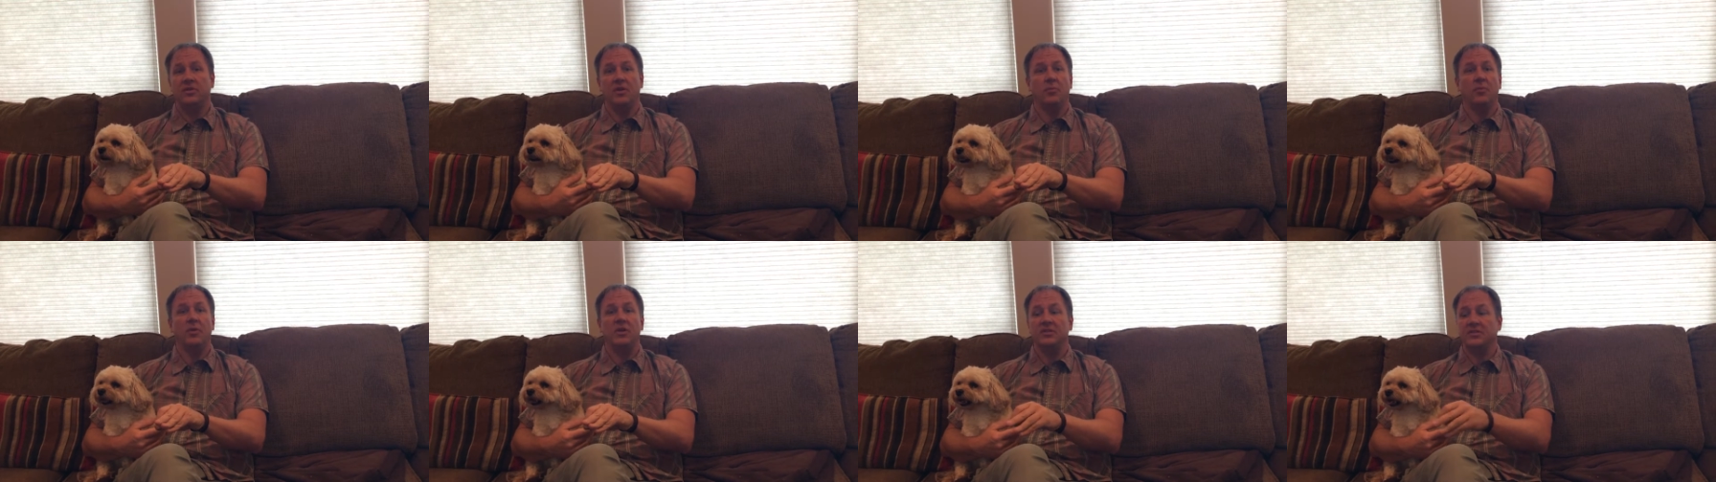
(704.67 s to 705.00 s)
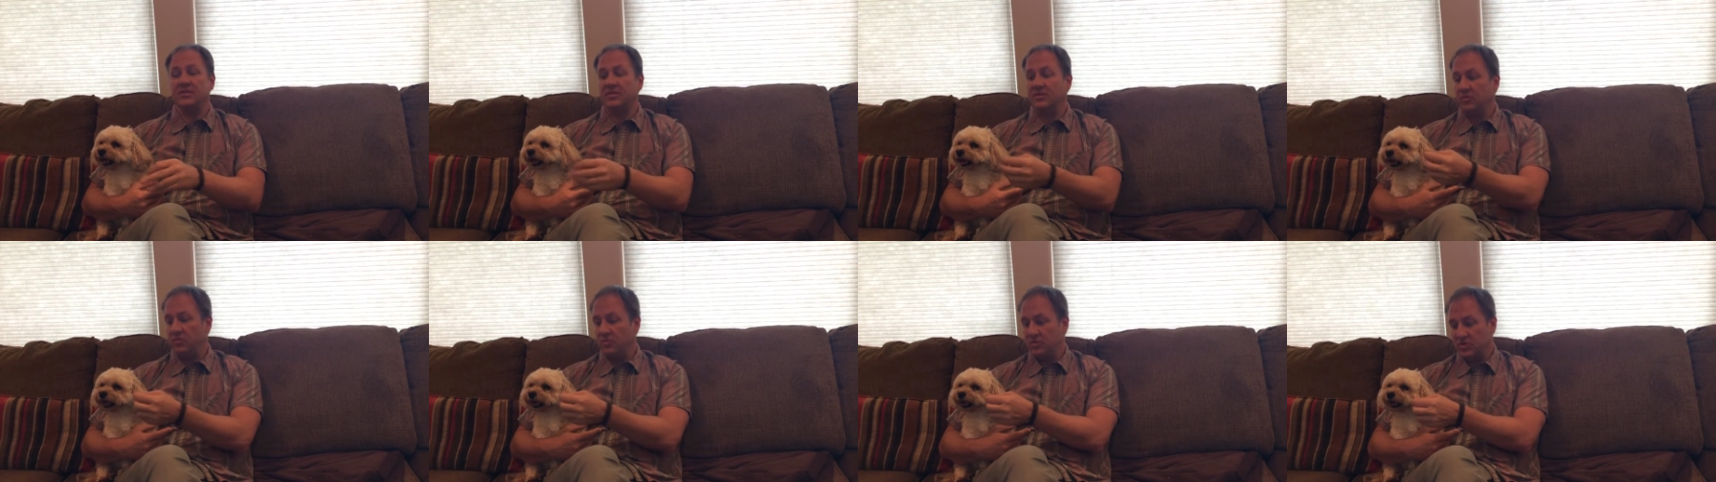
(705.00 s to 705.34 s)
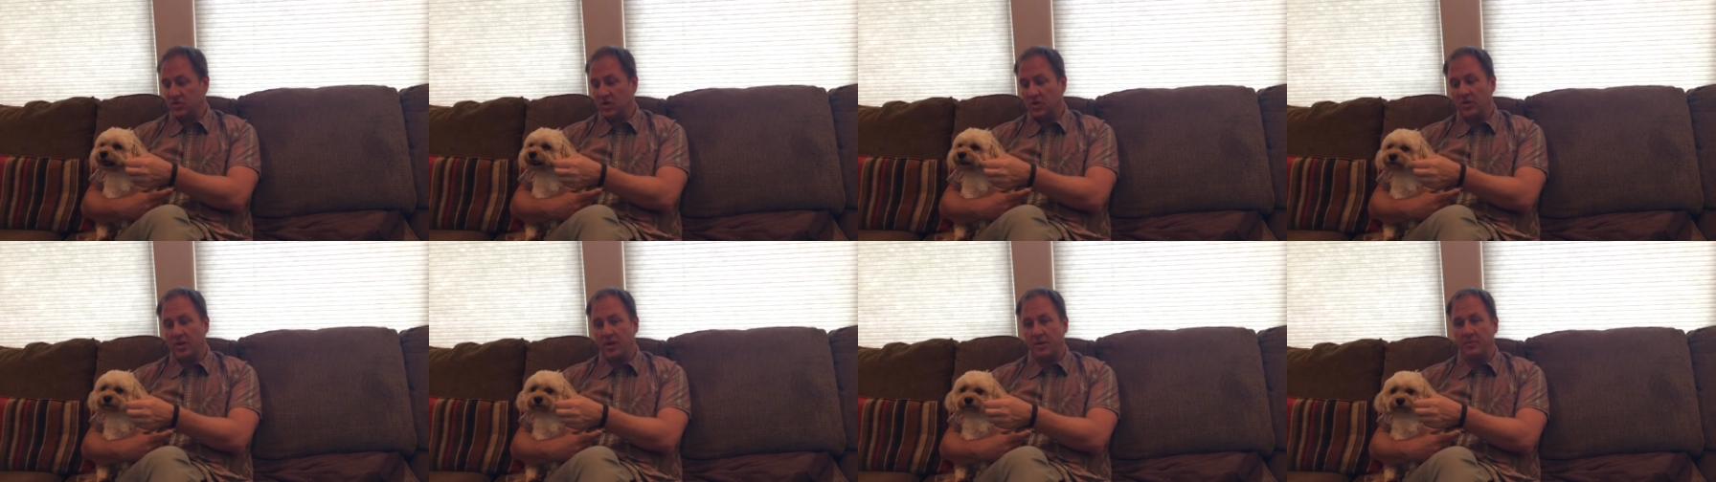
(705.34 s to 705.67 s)
then we
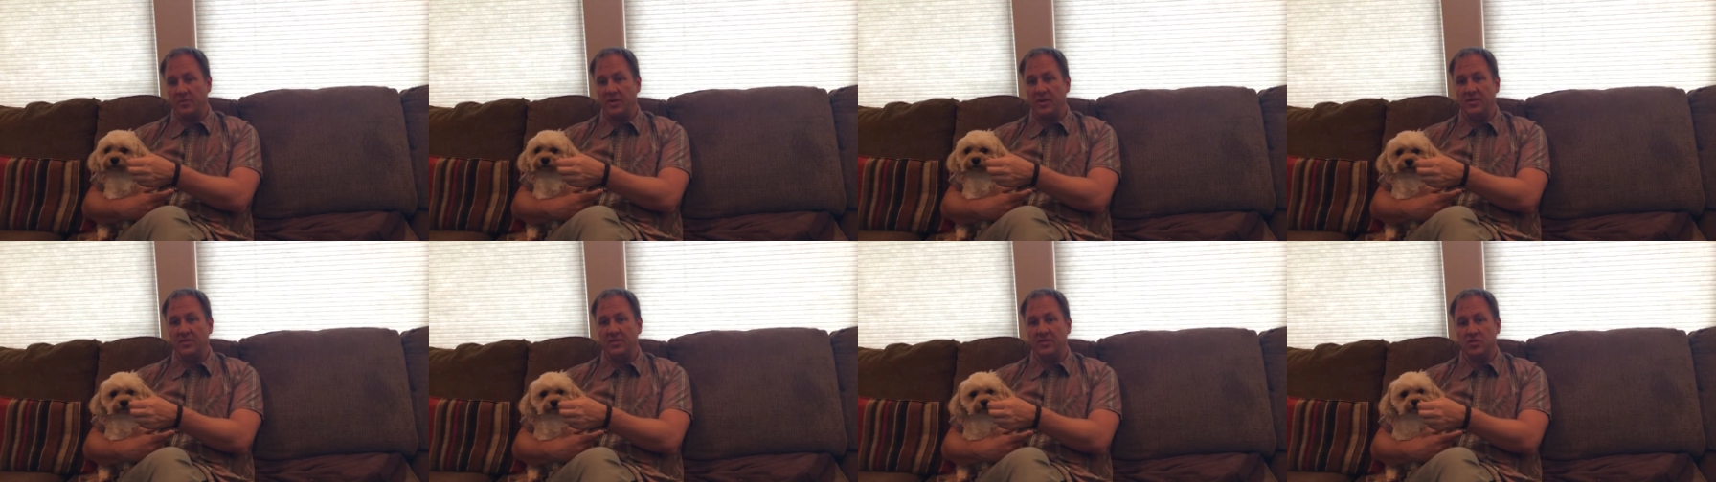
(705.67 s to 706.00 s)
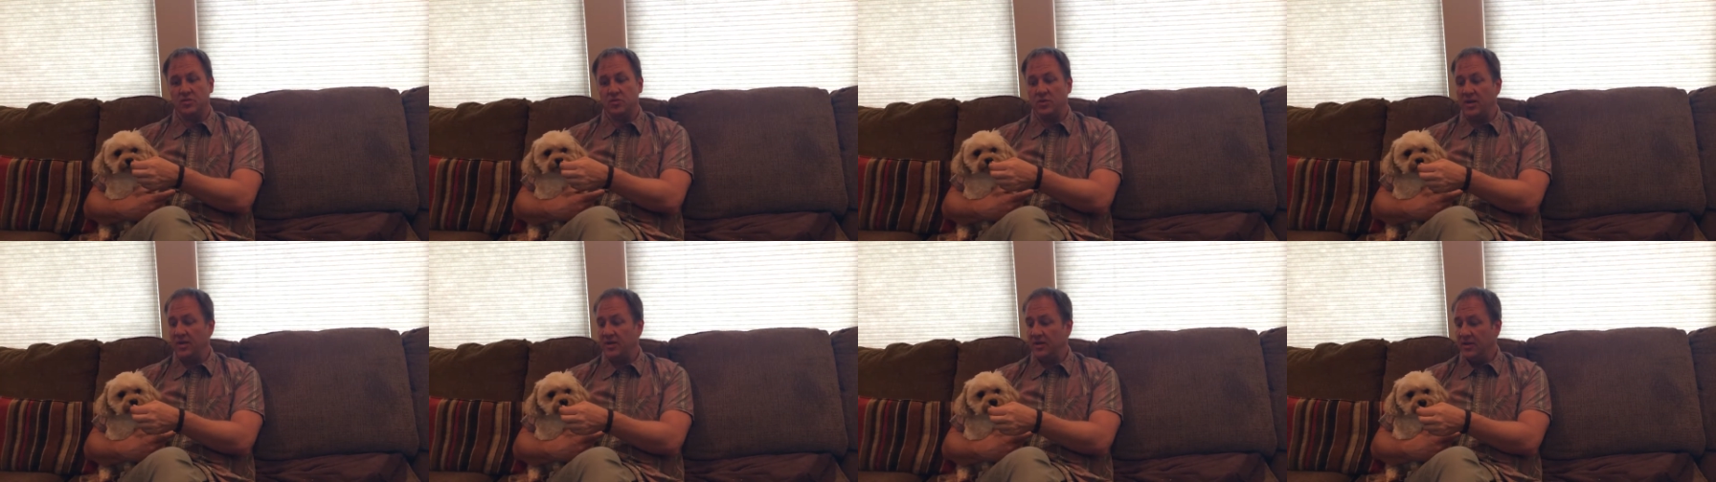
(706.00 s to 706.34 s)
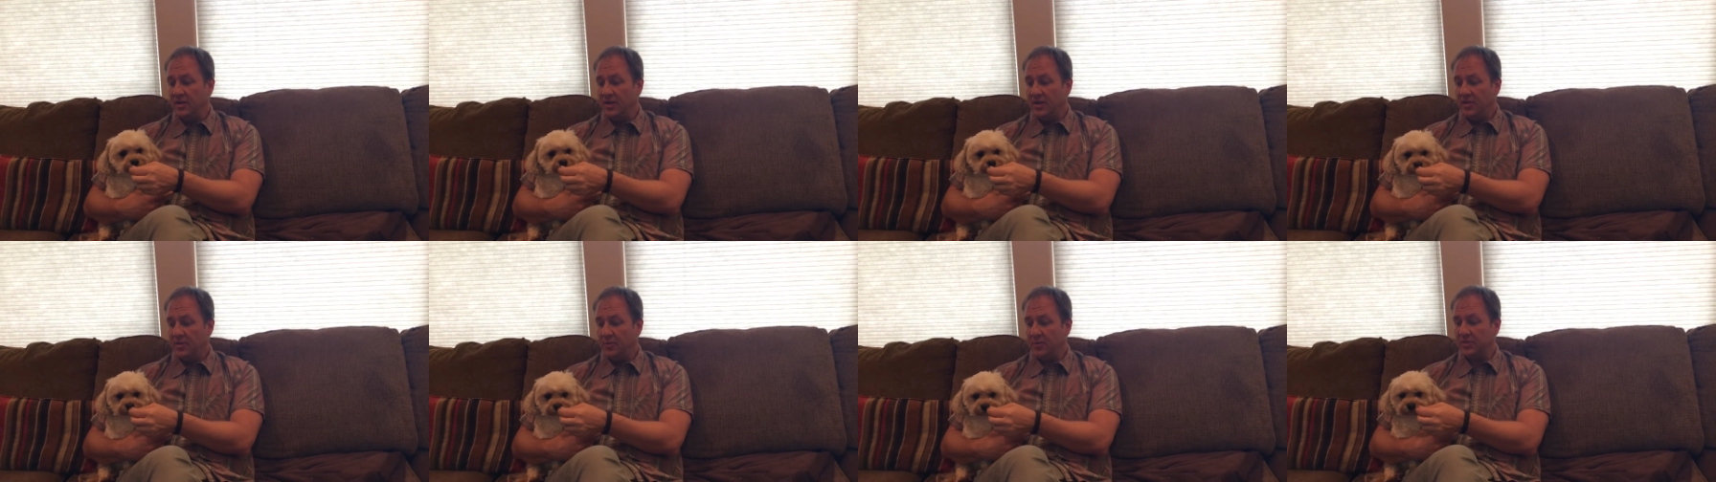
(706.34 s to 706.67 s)
start letting me eat the treat.
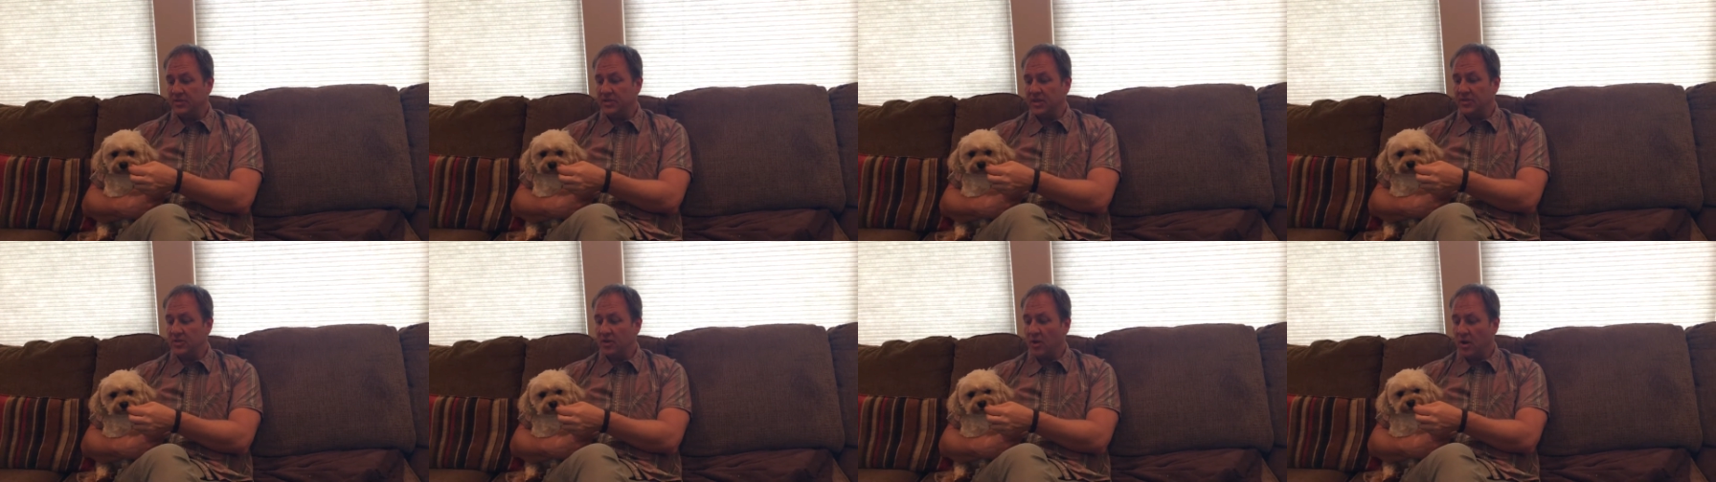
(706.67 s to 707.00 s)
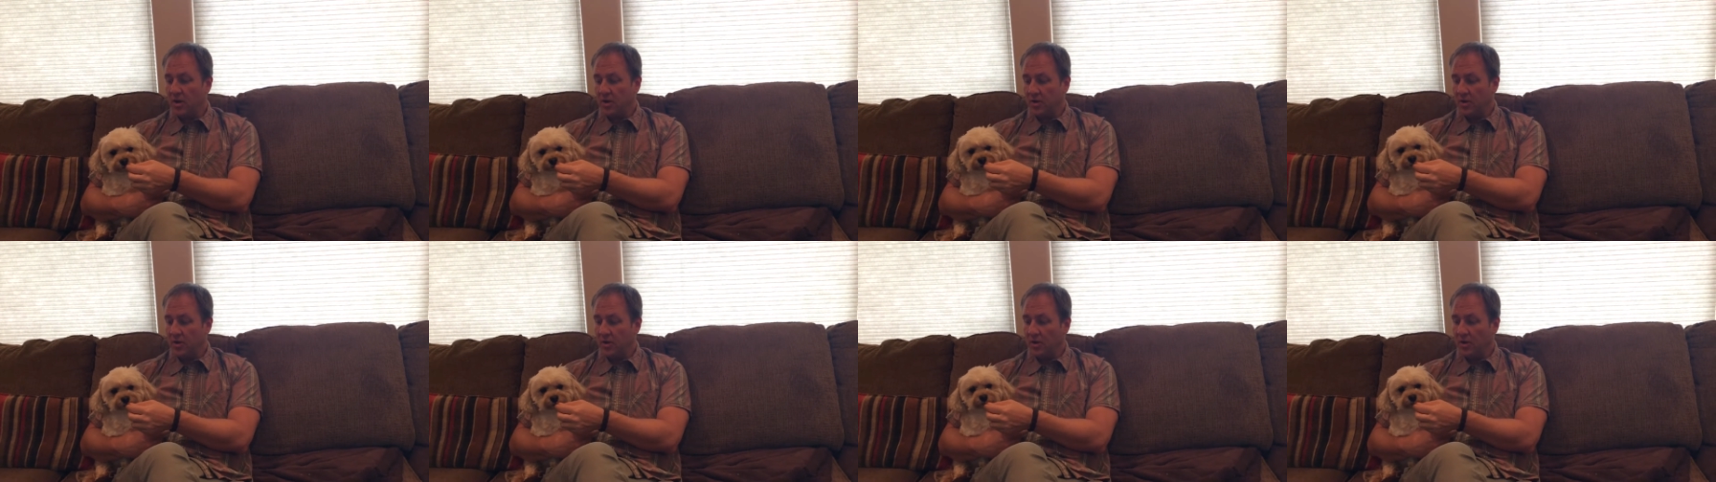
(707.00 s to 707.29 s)
Then we say dong.